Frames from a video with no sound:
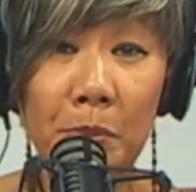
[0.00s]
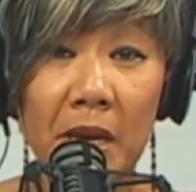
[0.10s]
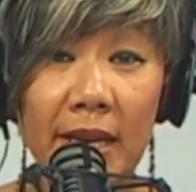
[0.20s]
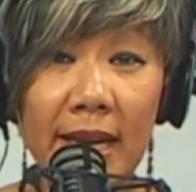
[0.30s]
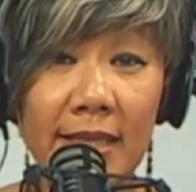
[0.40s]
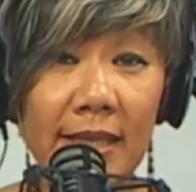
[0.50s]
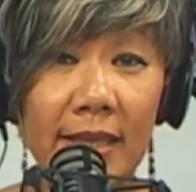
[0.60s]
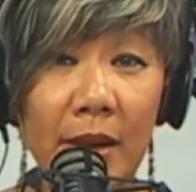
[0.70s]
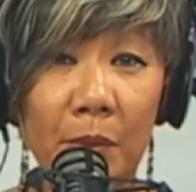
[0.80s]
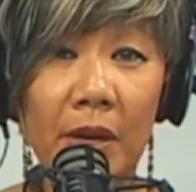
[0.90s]
Broadcasting
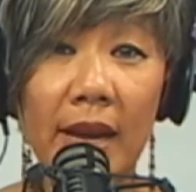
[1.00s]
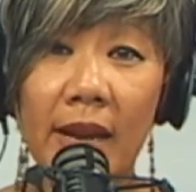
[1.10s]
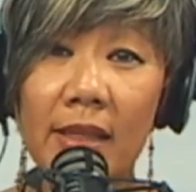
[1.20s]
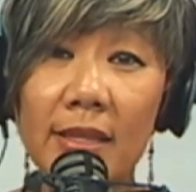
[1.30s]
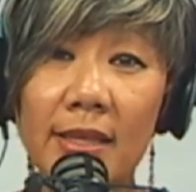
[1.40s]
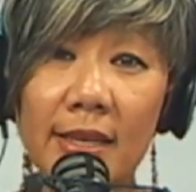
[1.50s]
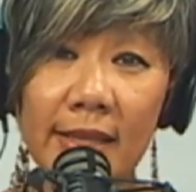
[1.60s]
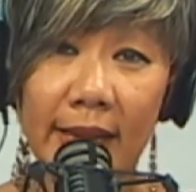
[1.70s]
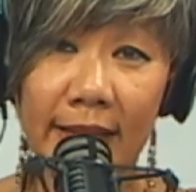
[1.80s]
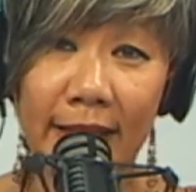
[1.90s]
Network out of the
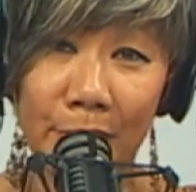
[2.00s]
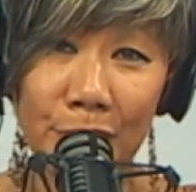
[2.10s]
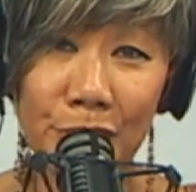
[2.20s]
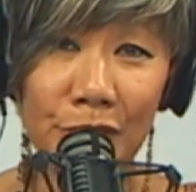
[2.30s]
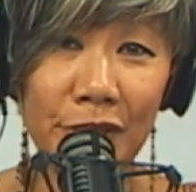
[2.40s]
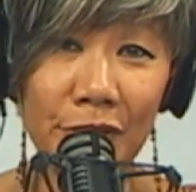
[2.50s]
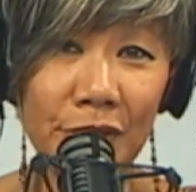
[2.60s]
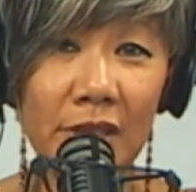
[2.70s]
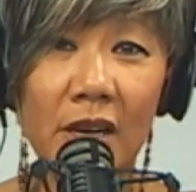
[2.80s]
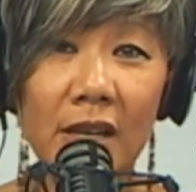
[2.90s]
Sunset Gower Studios
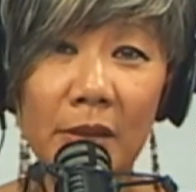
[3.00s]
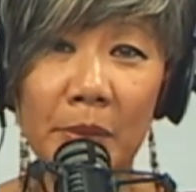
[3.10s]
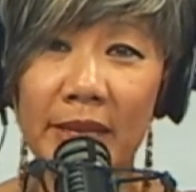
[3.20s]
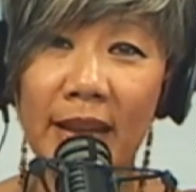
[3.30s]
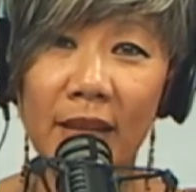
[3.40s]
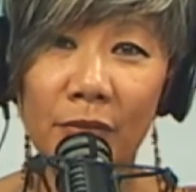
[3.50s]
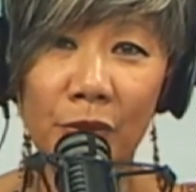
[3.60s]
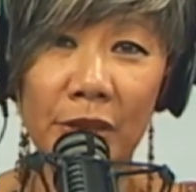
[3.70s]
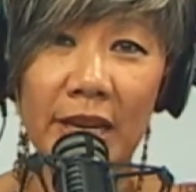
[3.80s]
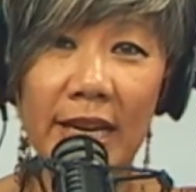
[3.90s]
in Hollywood,
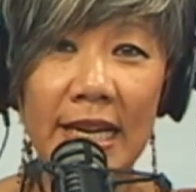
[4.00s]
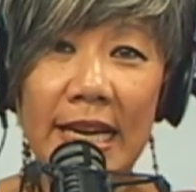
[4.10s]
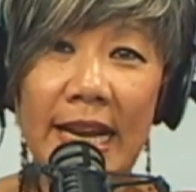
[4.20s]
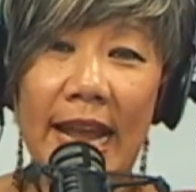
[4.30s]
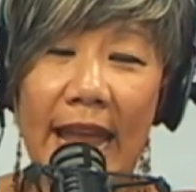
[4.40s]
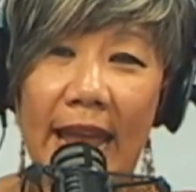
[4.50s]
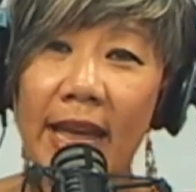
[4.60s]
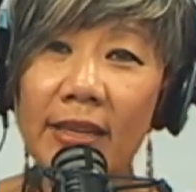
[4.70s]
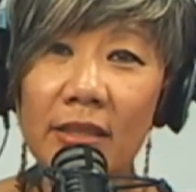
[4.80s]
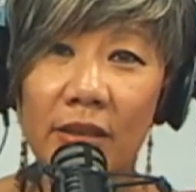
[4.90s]
California,
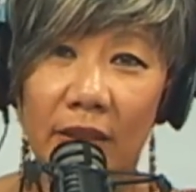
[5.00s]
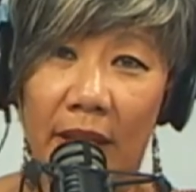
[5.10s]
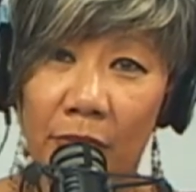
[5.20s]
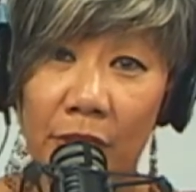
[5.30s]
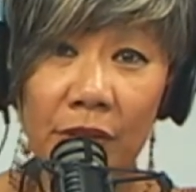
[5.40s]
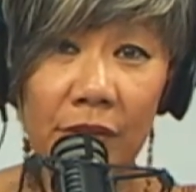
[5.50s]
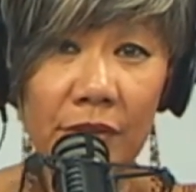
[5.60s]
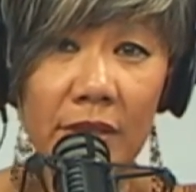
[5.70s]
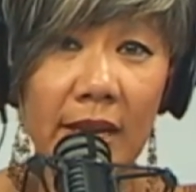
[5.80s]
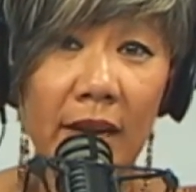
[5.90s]
and every
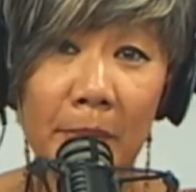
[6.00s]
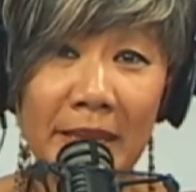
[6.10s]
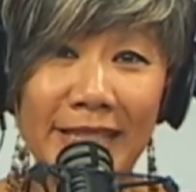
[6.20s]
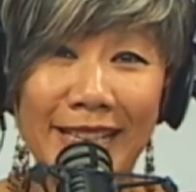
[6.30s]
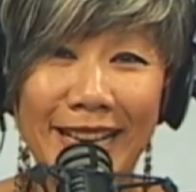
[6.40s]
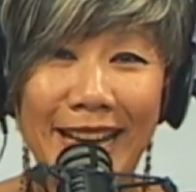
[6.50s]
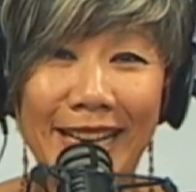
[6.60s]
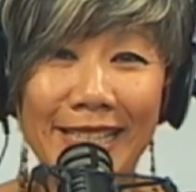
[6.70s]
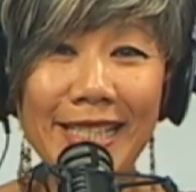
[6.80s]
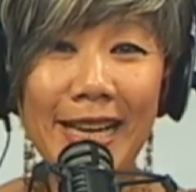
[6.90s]
Thursday on my
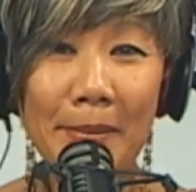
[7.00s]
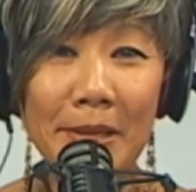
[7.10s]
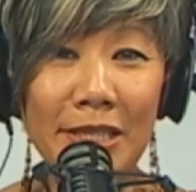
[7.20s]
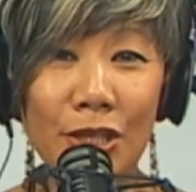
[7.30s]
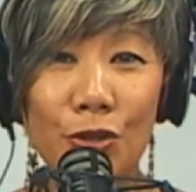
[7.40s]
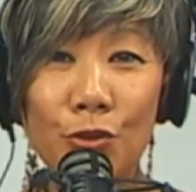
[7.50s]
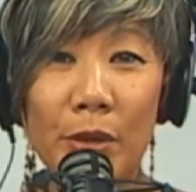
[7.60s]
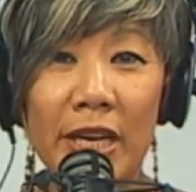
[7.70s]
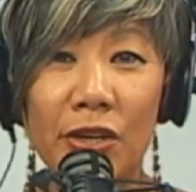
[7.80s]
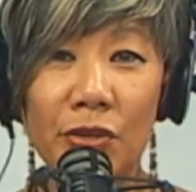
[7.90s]
syndicated C N B C News
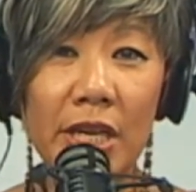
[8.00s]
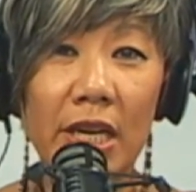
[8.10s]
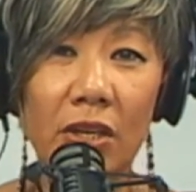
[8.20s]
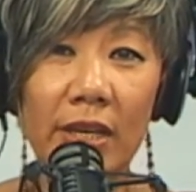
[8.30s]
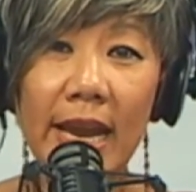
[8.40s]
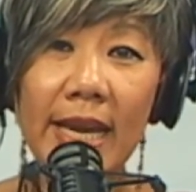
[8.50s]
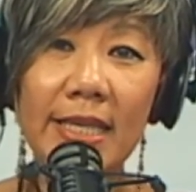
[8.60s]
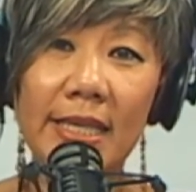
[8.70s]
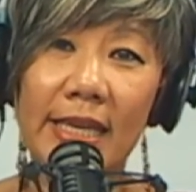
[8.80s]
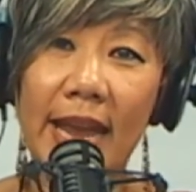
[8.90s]
Radio channel, K
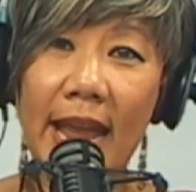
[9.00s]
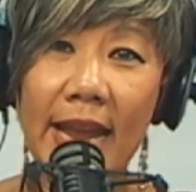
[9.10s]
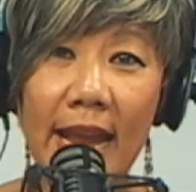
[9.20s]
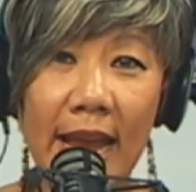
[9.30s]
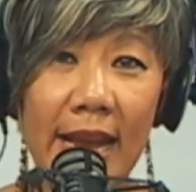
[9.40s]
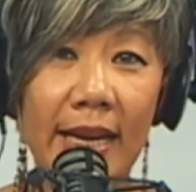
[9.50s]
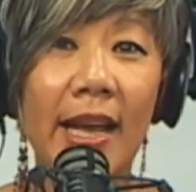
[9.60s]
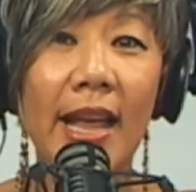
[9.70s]
C A A